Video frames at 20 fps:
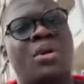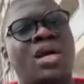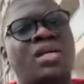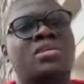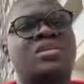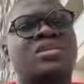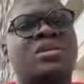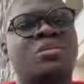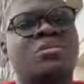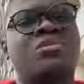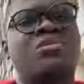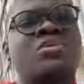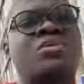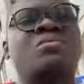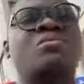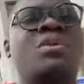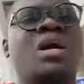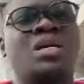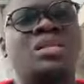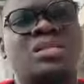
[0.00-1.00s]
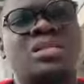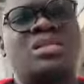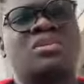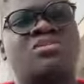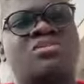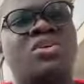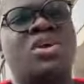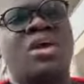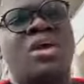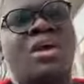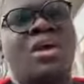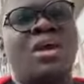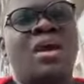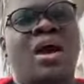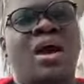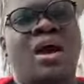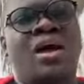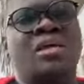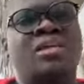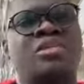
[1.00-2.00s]
I can buy something massive,
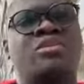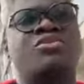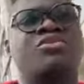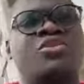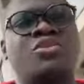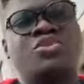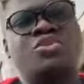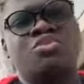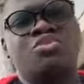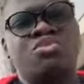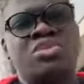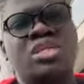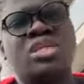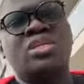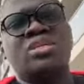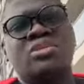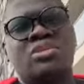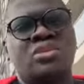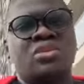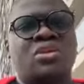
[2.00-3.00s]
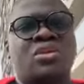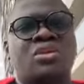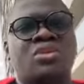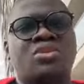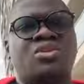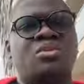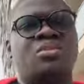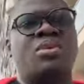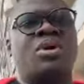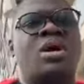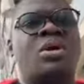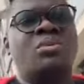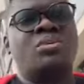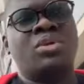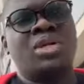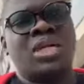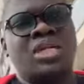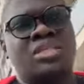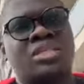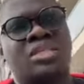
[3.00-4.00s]
and if you're really serious
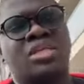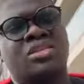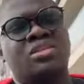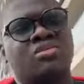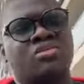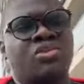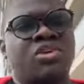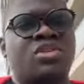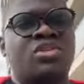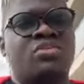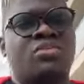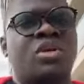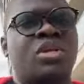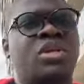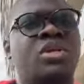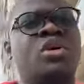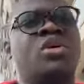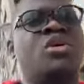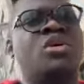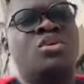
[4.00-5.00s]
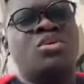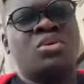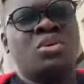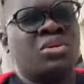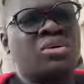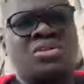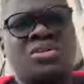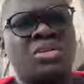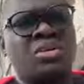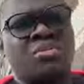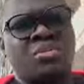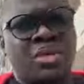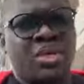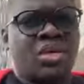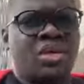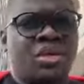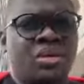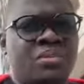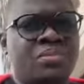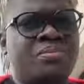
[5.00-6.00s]
about real estate investment, you don't
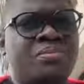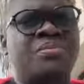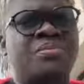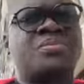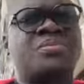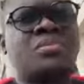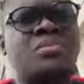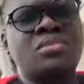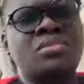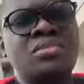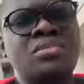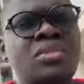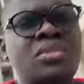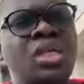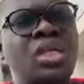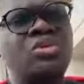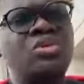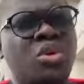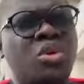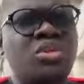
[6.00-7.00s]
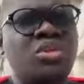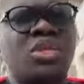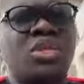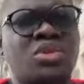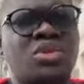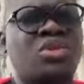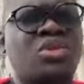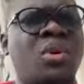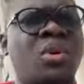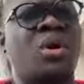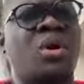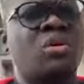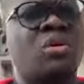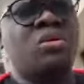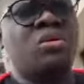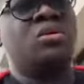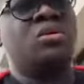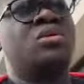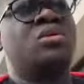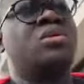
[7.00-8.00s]
think big. Don't think
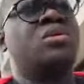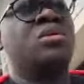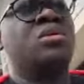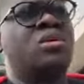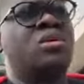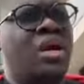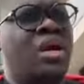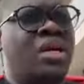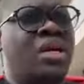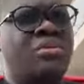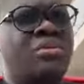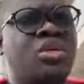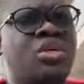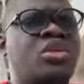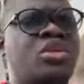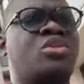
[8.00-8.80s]
small, right?